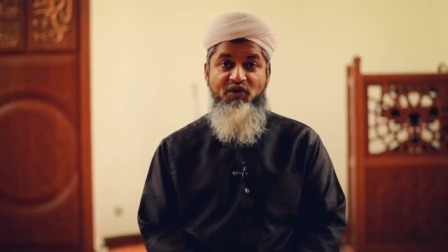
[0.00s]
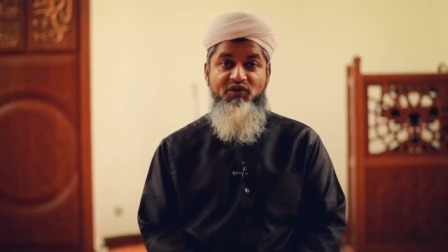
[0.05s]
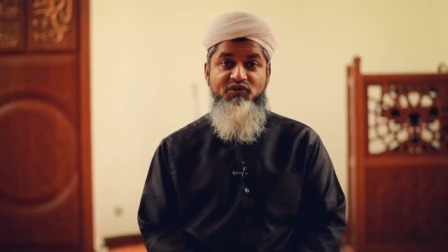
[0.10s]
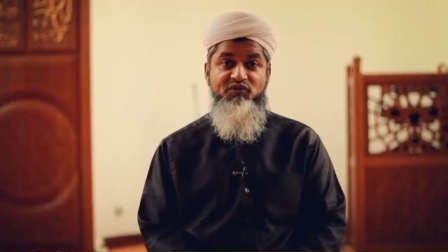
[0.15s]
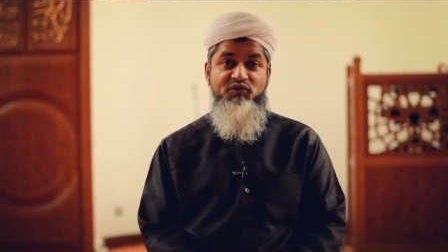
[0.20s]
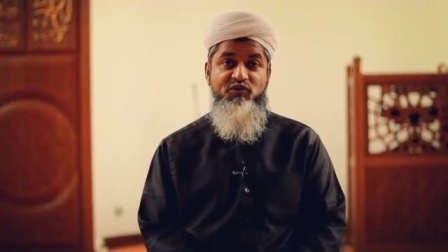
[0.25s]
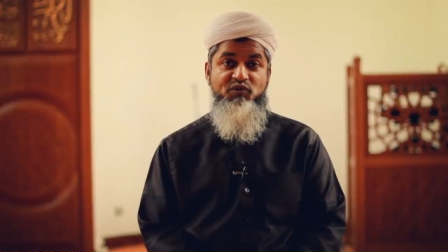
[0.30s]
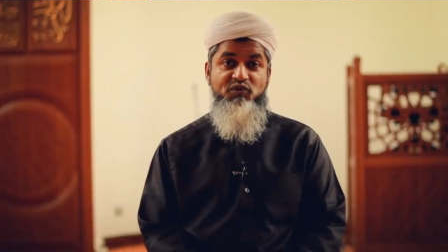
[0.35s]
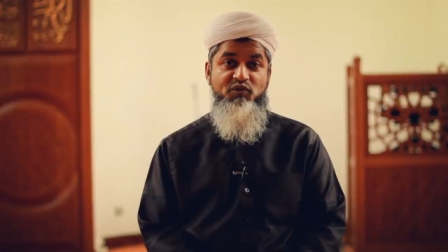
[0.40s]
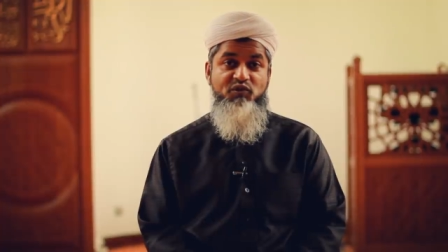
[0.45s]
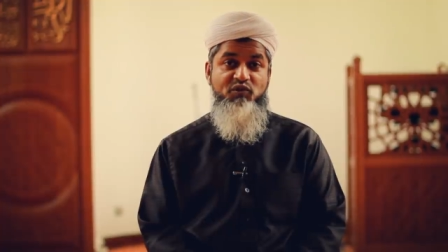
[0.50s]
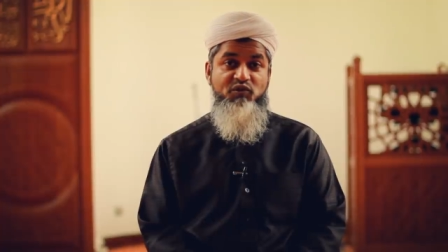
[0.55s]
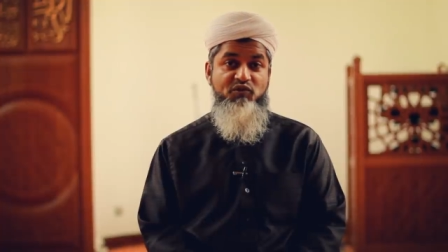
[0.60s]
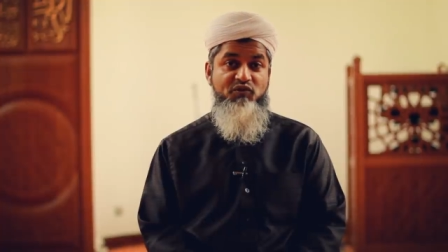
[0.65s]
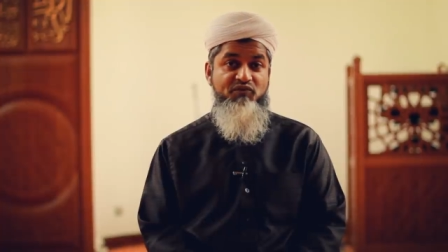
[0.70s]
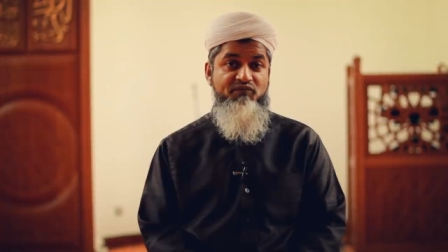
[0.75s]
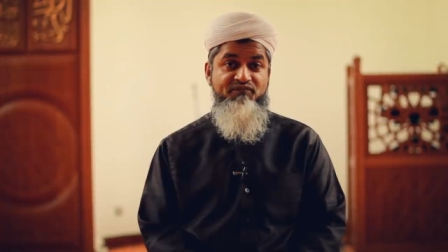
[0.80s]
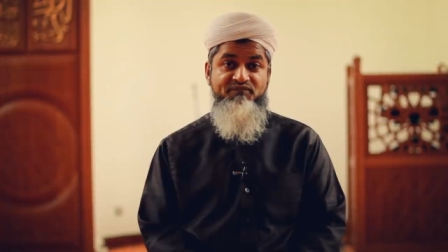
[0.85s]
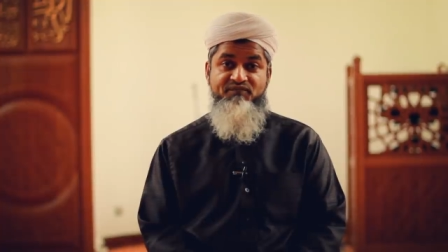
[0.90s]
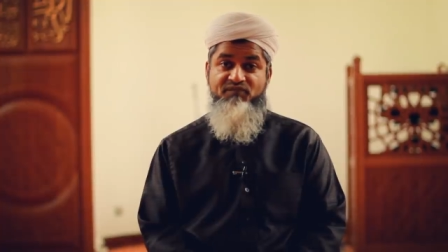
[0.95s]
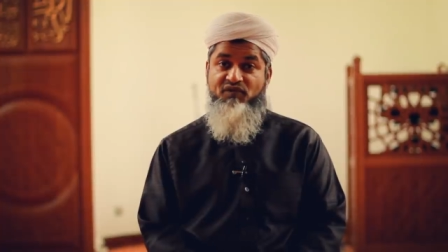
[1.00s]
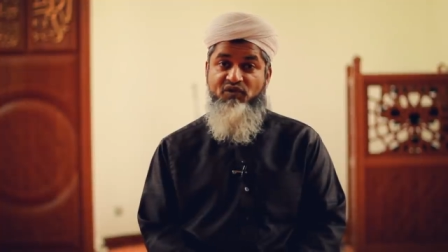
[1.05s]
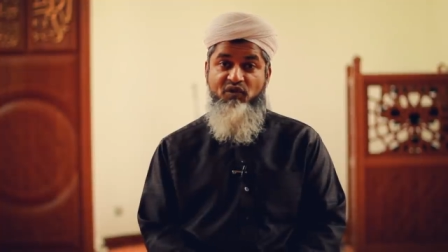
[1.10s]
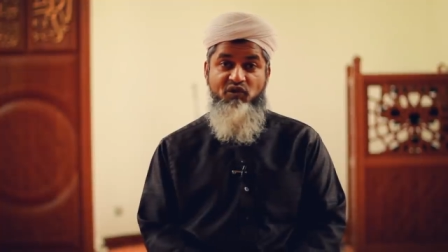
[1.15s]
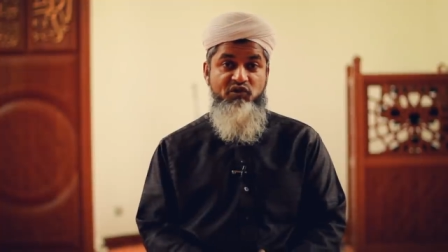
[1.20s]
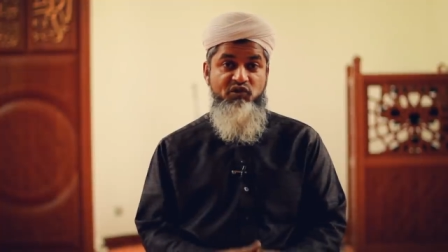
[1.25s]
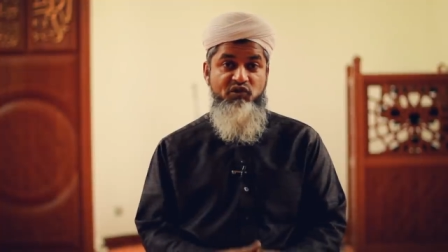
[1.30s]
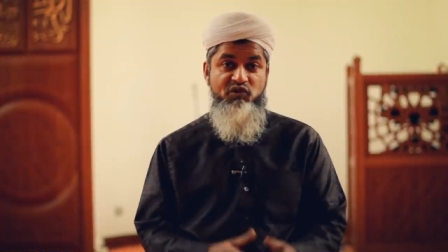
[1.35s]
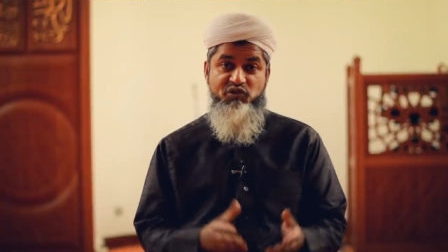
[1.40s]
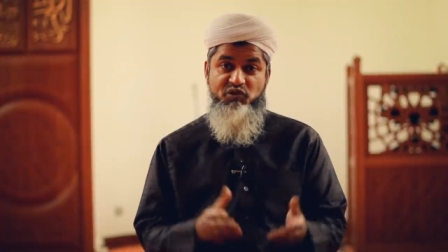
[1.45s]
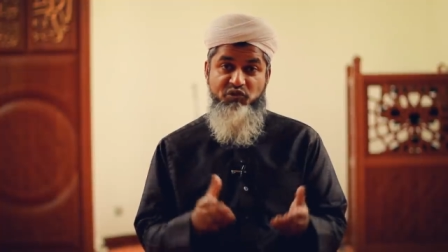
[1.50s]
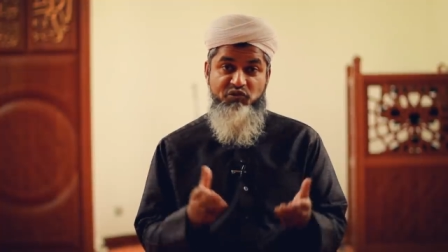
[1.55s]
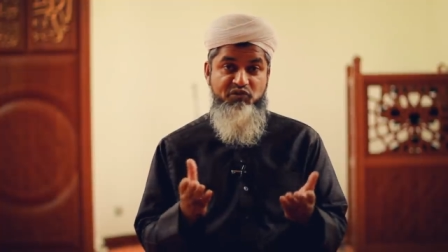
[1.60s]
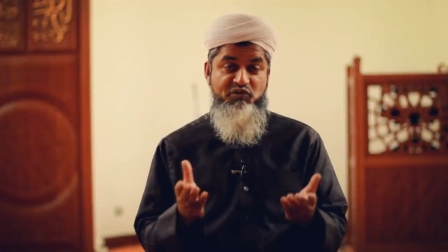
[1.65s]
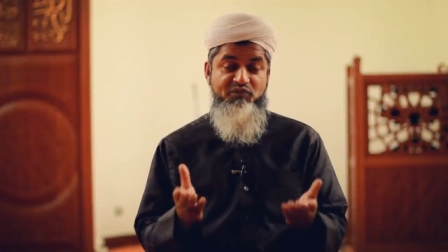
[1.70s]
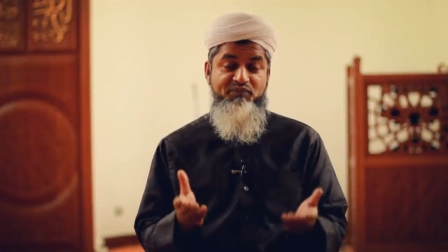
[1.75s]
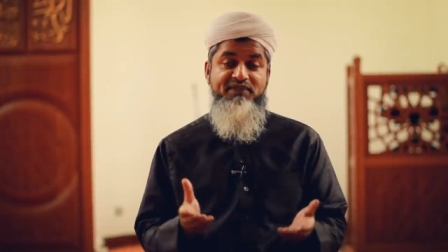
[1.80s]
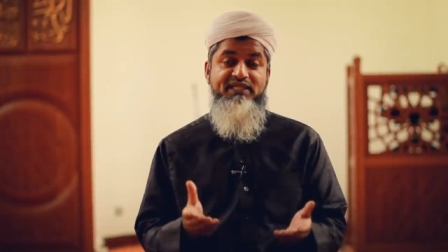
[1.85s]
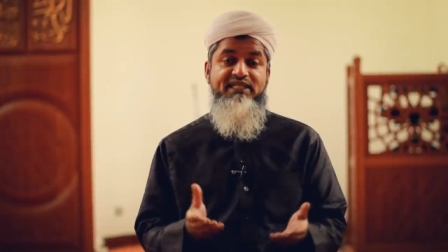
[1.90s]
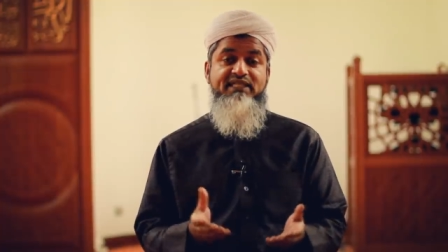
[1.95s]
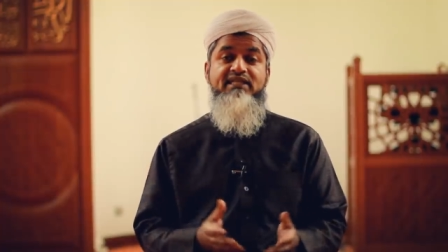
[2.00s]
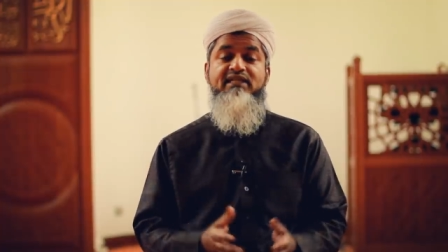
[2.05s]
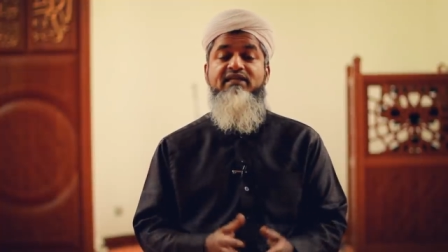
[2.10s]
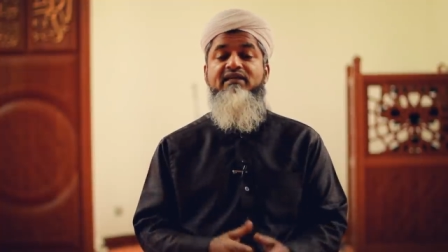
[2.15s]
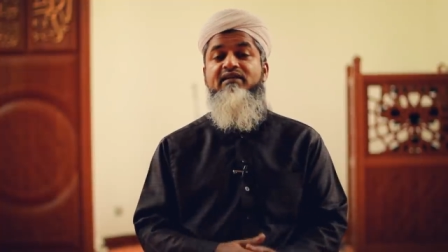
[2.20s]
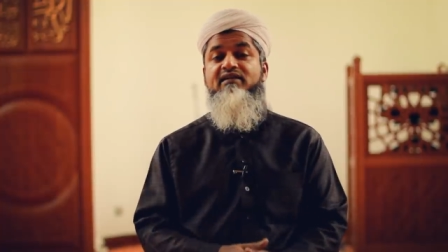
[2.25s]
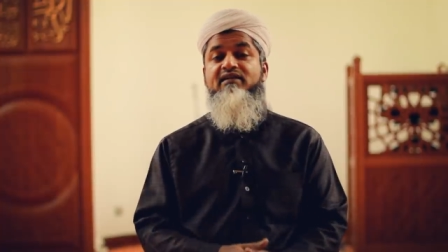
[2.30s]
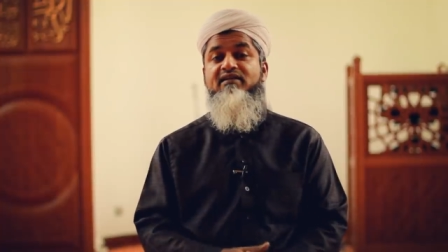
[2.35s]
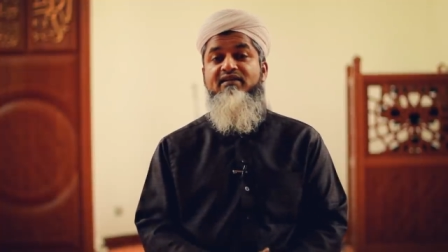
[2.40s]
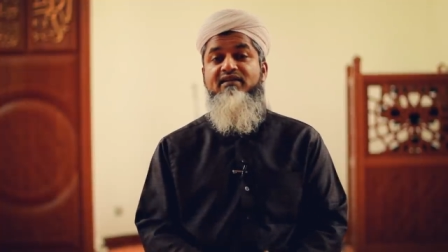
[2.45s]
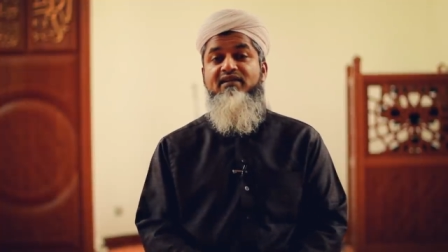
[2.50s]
on your, on your social media,